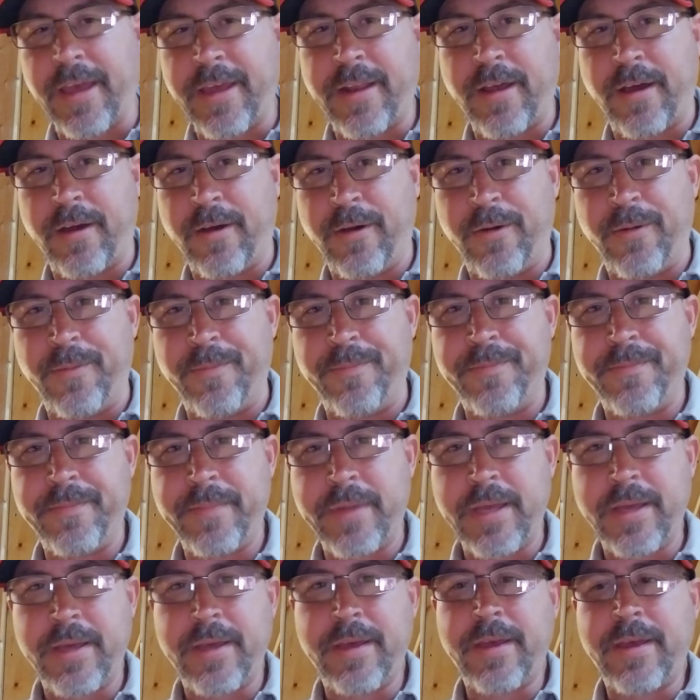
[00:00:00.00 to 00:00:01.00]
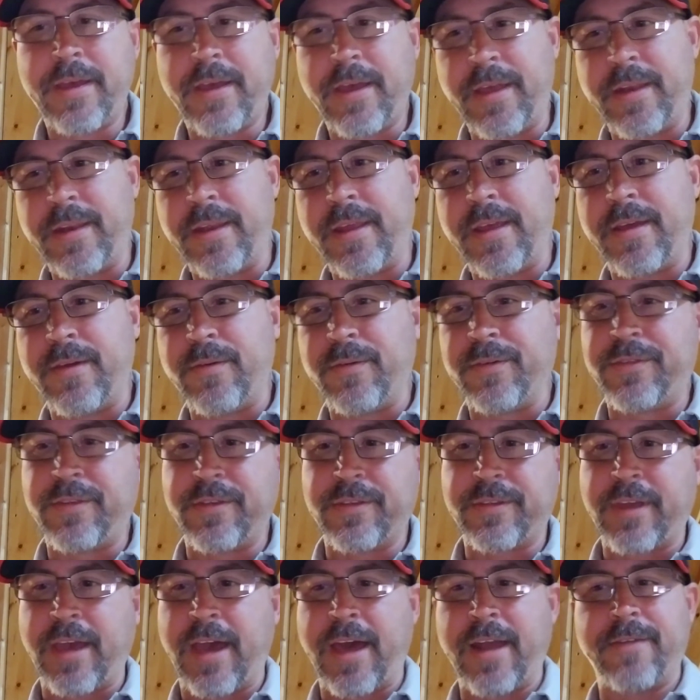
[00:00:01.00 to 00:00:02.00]
home, and it was
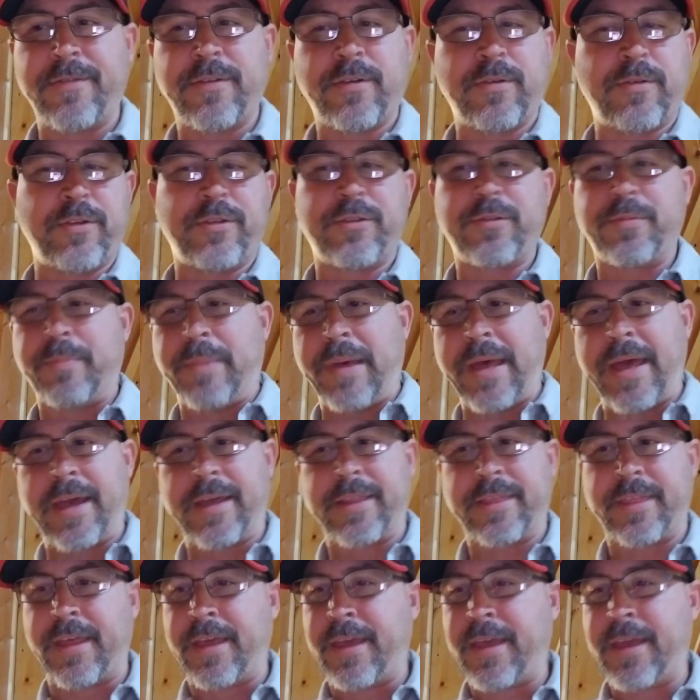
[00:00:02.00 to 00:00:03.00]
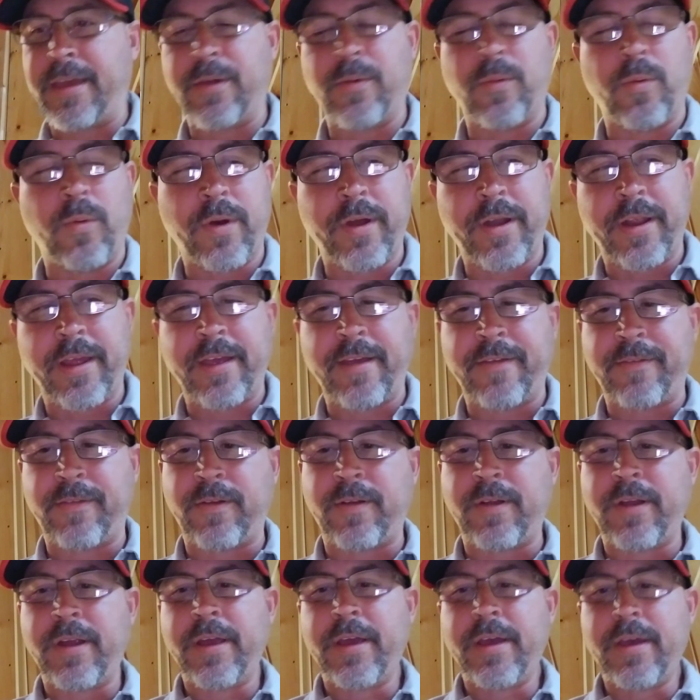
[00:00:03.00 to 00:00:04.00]
just kind of a respect thing,
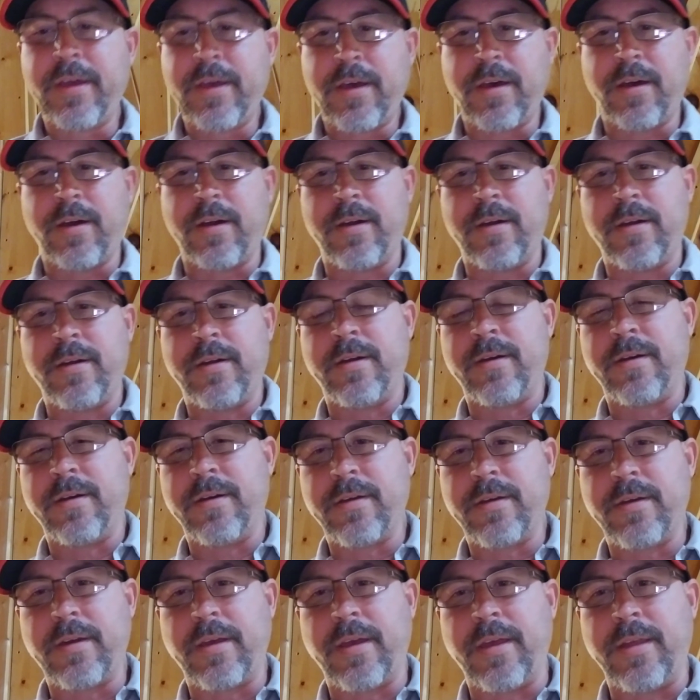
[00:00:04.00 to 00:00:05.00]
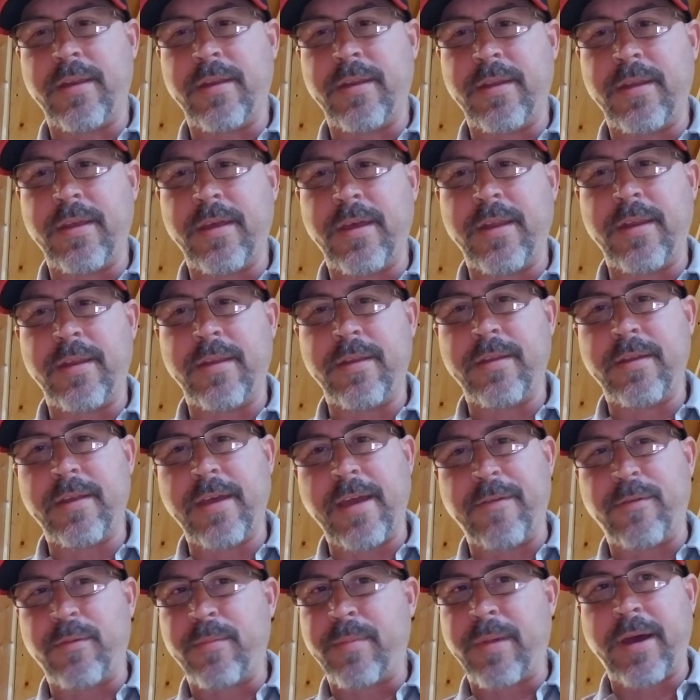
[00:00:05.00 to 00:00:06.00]
whatever. And
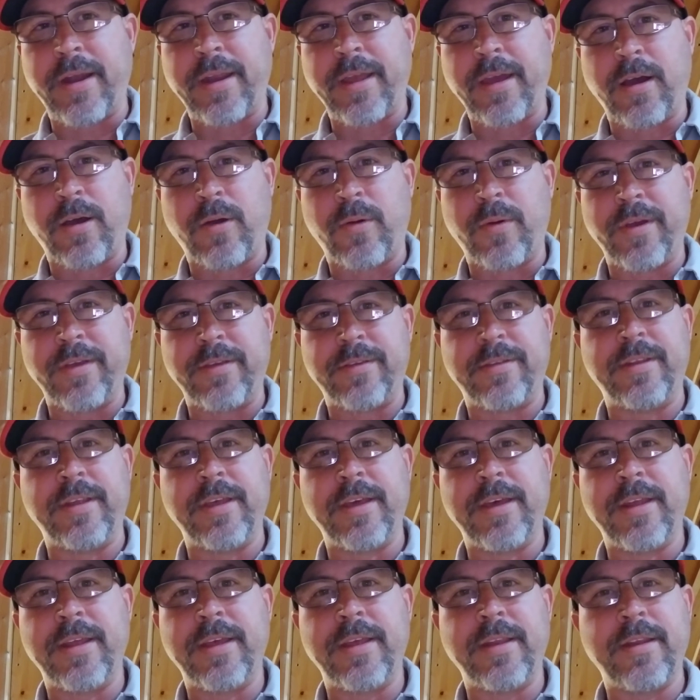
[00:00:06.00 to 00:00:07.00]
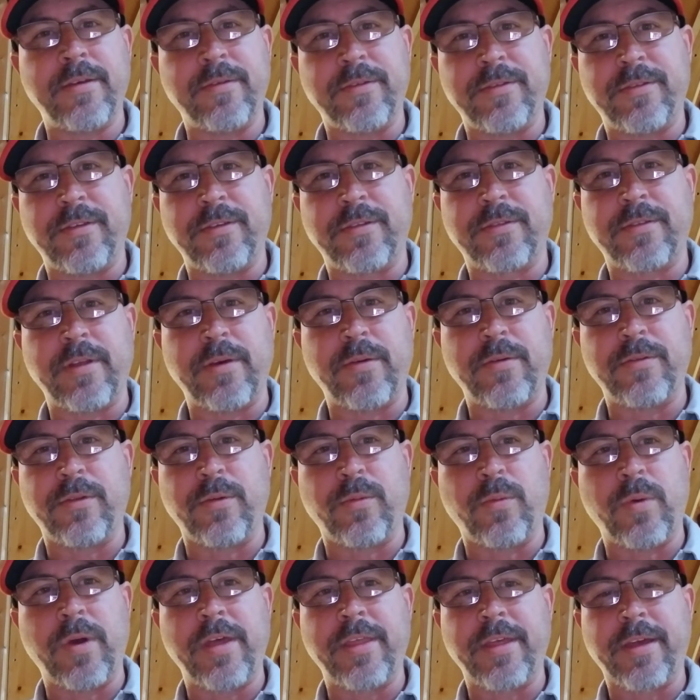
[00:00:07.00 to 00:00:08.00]
everybody always did it, and it was just the
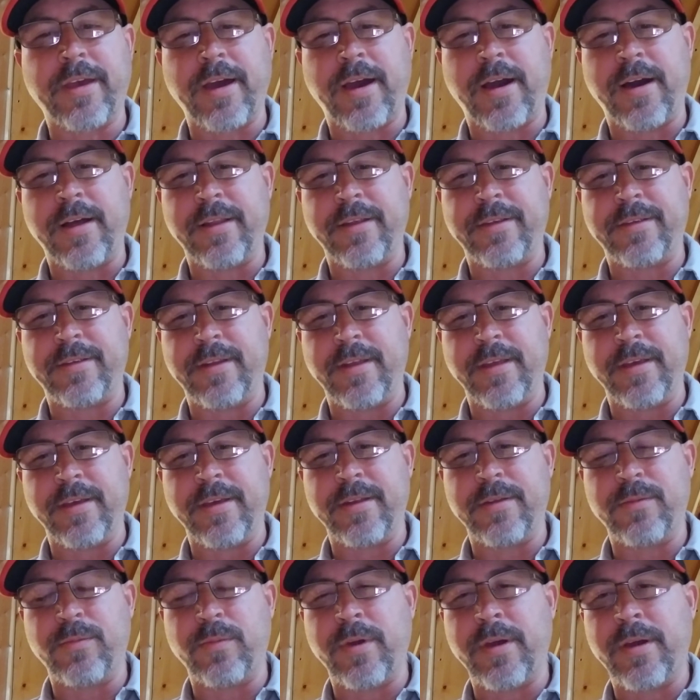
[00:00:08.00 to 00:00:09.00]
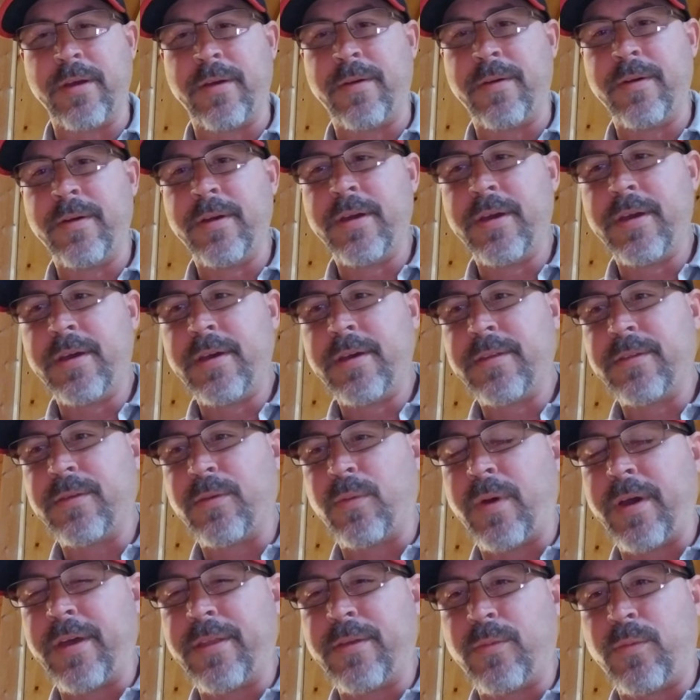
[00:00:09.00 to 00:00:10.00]
way the college did. Well, the
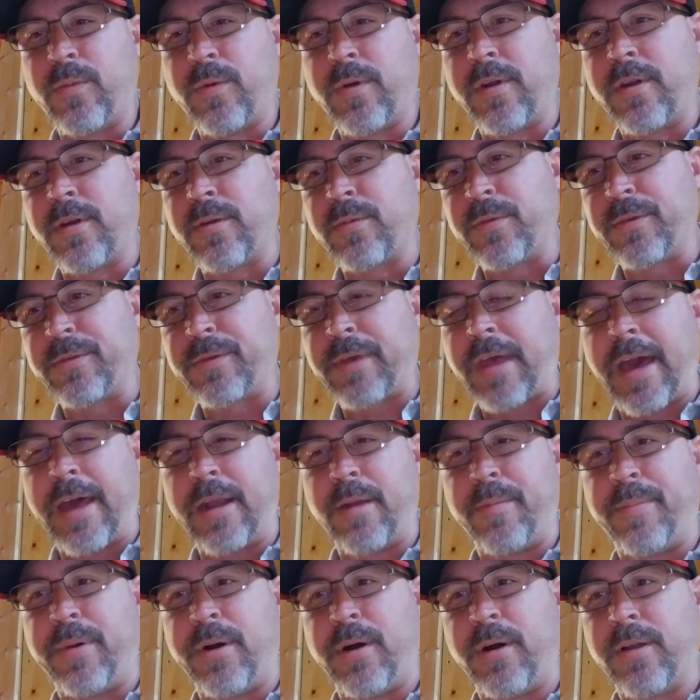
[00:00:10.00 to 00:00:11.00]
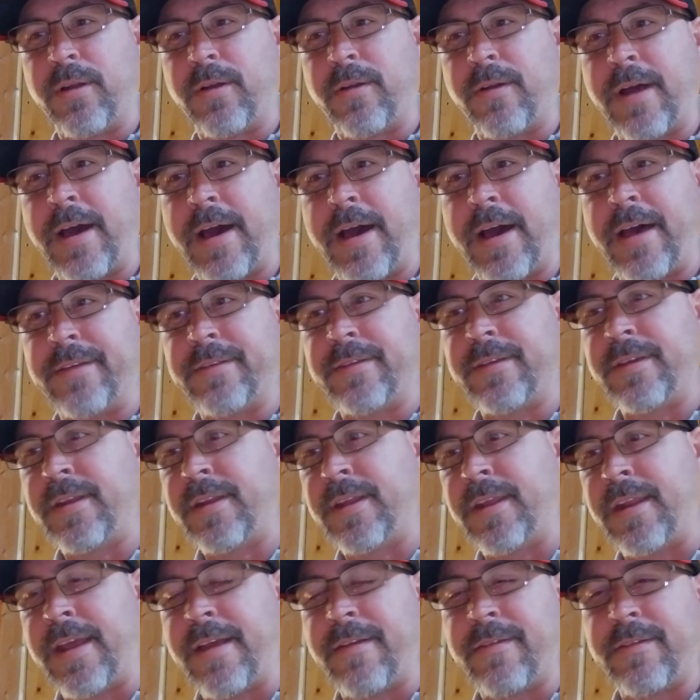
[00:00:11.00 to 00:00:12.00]
way the world was kind of
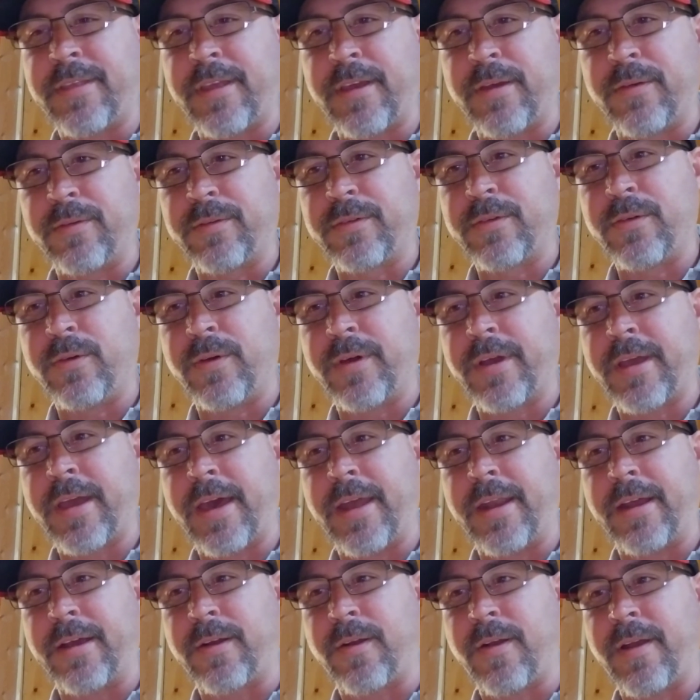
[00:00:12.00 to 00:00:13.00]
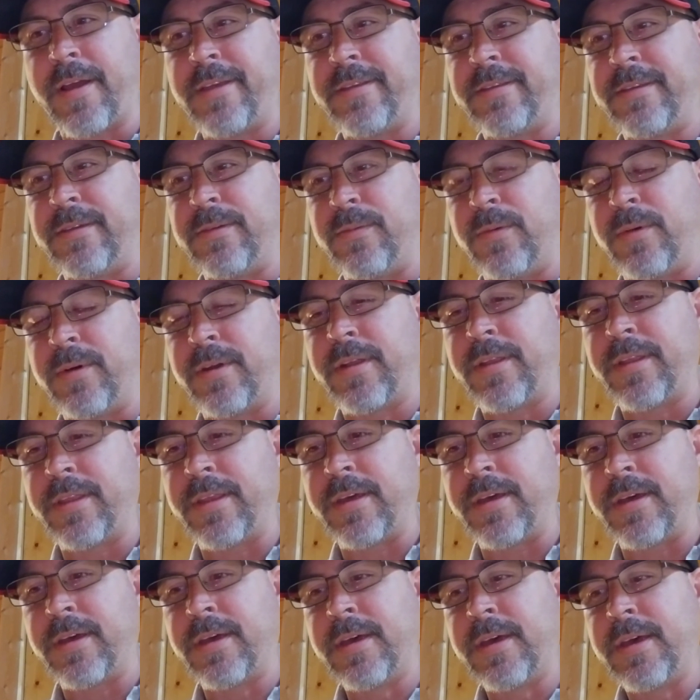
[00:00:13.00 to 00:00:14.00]
polarizing and everything was going kind of crazy, one of
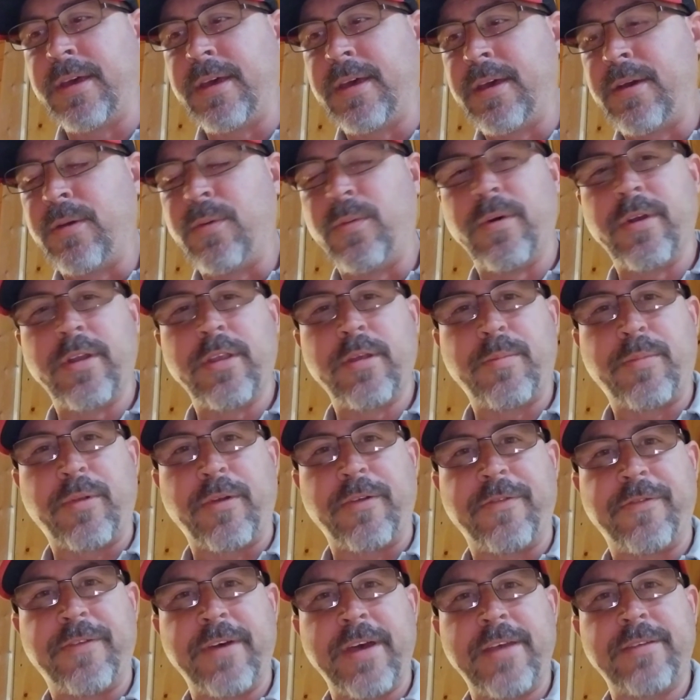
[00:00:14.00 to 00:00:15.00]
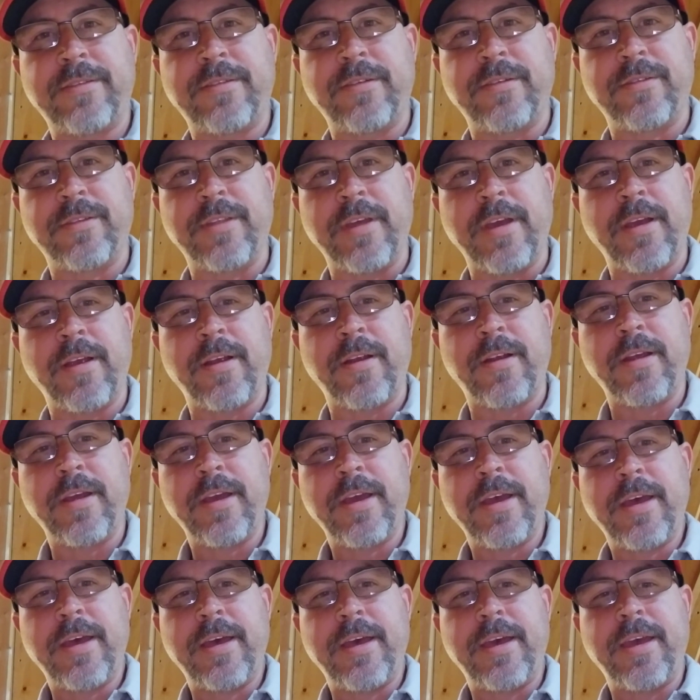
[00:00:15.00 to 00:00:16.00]
the professors there,
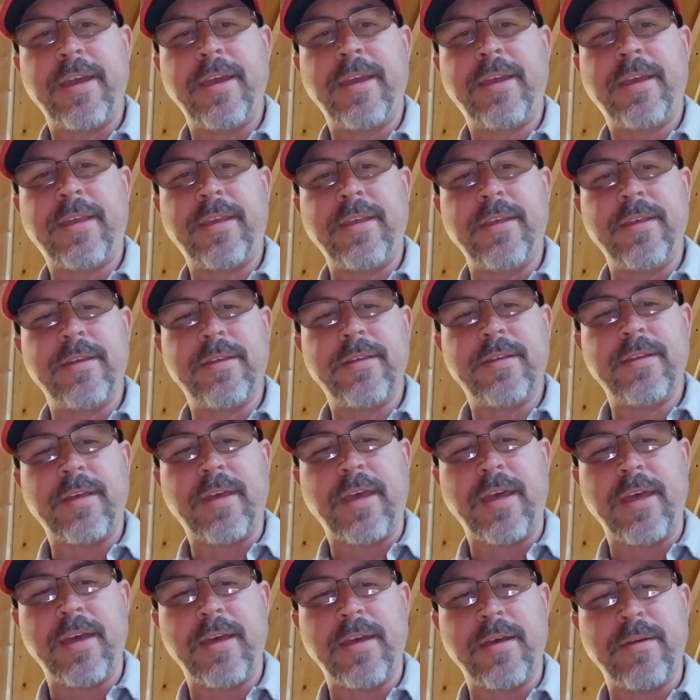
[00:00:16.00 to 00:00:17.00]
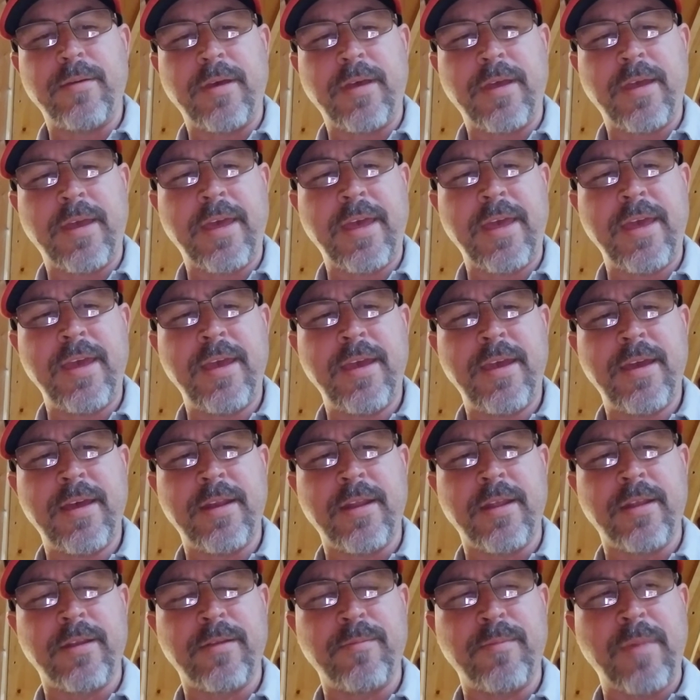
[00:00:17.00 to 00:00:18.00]
he
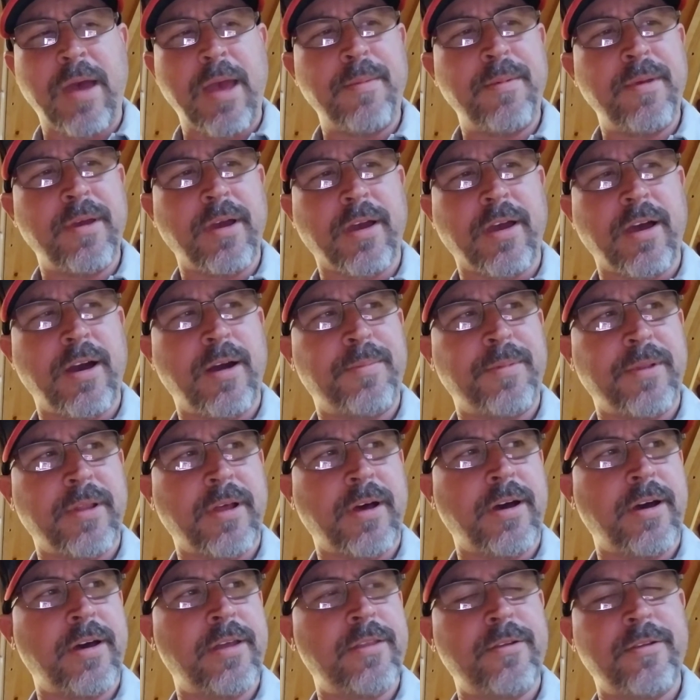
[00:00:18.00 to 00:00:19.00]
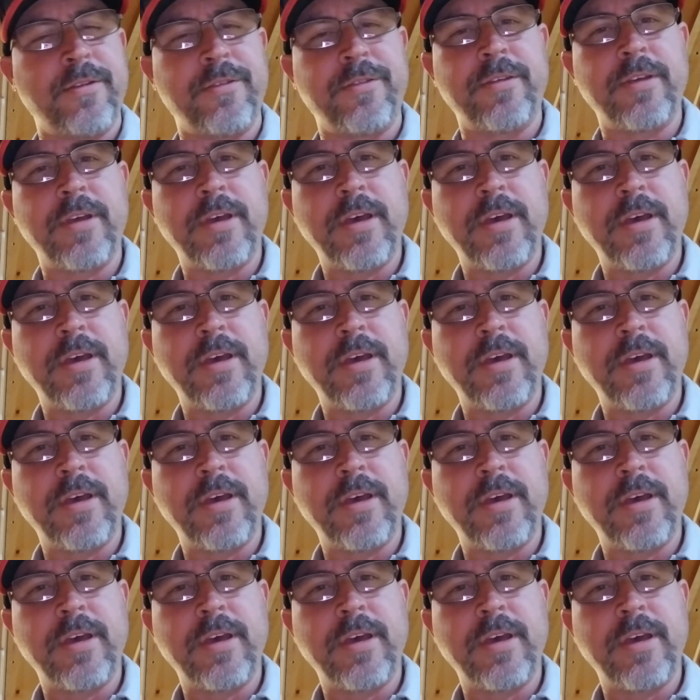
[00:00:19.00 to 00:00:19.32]
and maybe a couple of others,